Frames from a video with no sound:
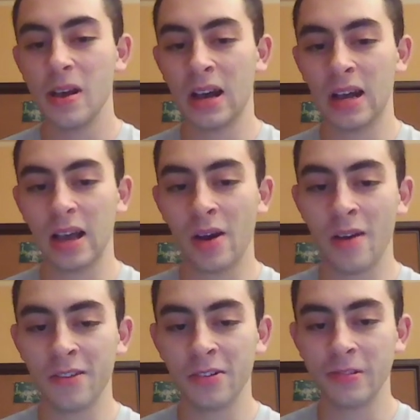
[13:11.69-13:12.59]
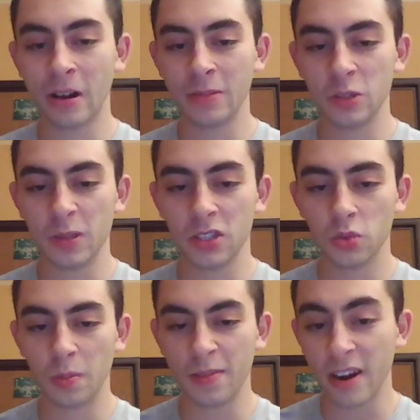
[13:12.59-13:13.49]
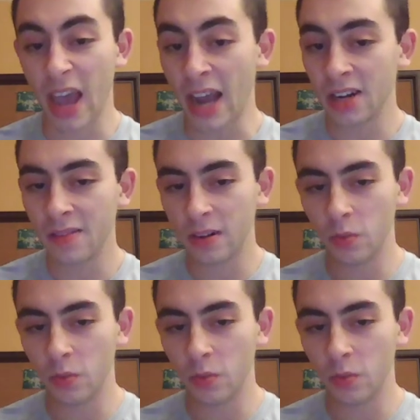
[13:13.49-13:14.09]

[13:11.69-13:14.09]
However, Robson's pieces would be very active